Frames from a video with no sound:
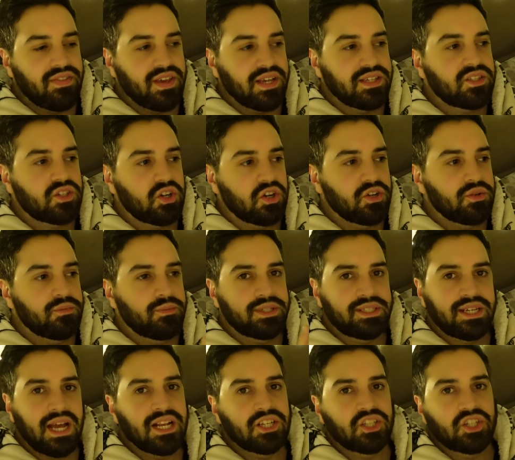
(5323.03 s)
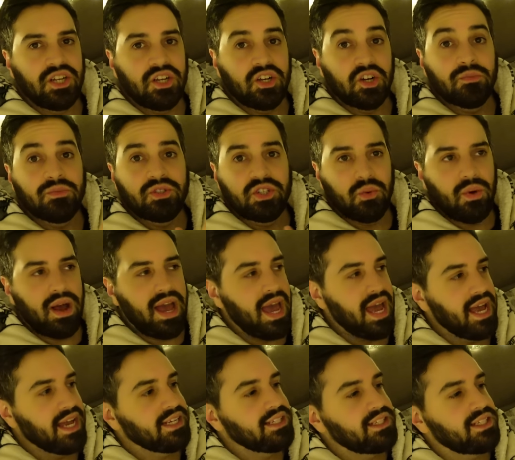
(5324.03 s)
this could potentially come to a
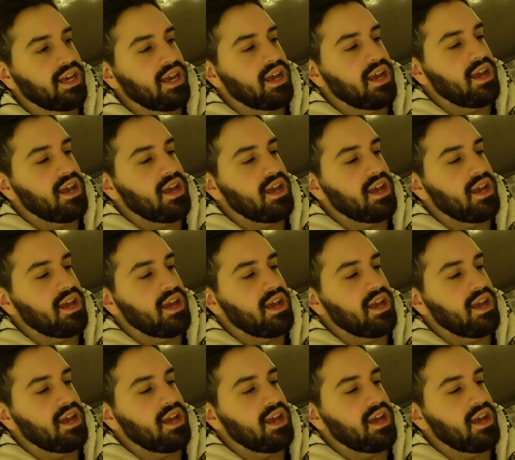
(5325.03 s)
head.